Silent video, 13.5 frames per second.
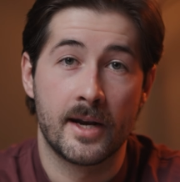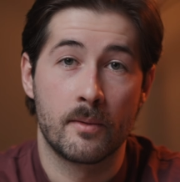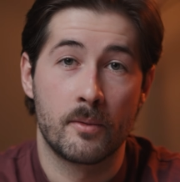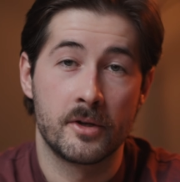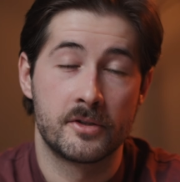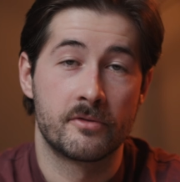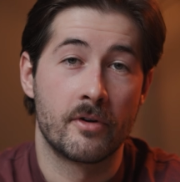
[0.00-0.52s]
that I
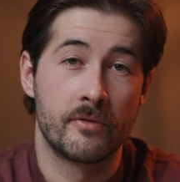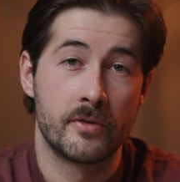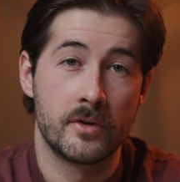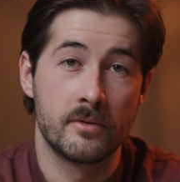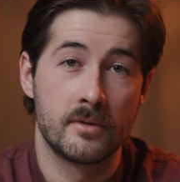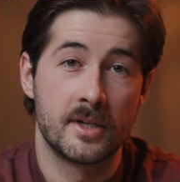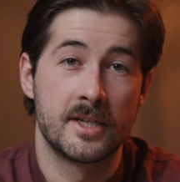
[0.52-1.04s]
want to
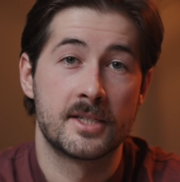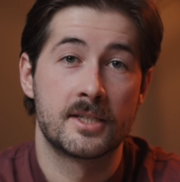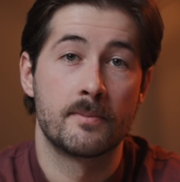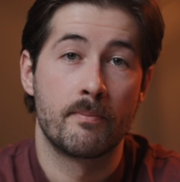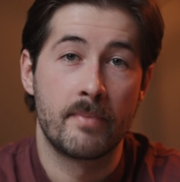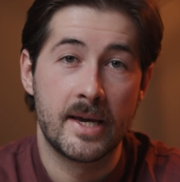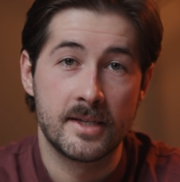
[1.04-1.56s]
review is
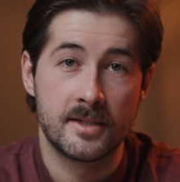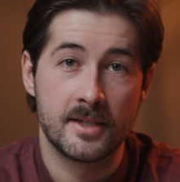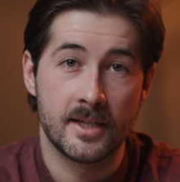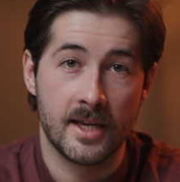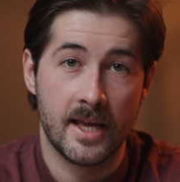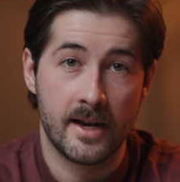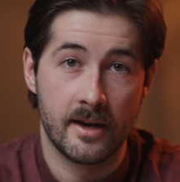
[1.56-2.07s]

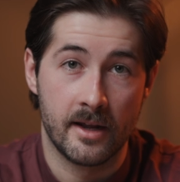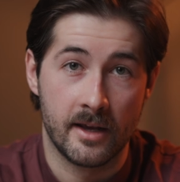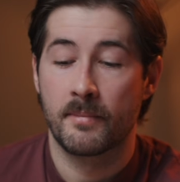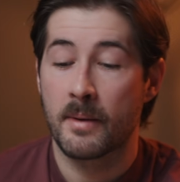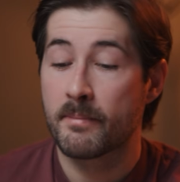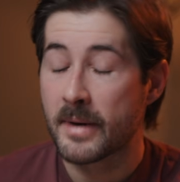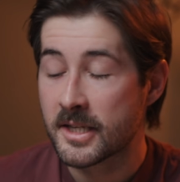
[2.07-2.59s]
basic editing.
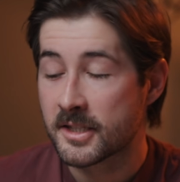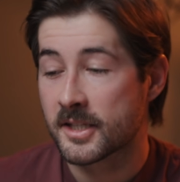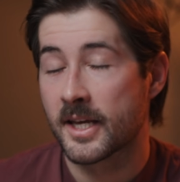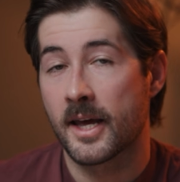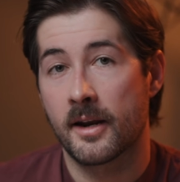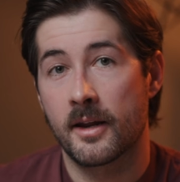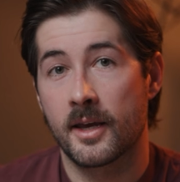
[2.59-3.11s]
By
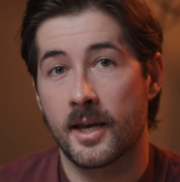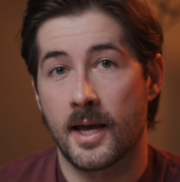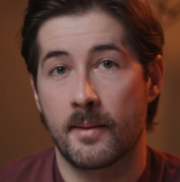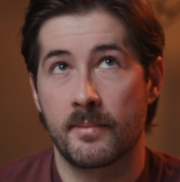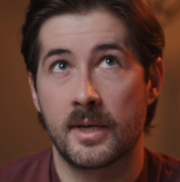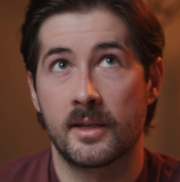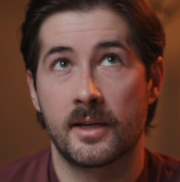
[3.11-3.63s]
basic editing, I
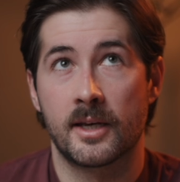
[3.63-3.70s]
mean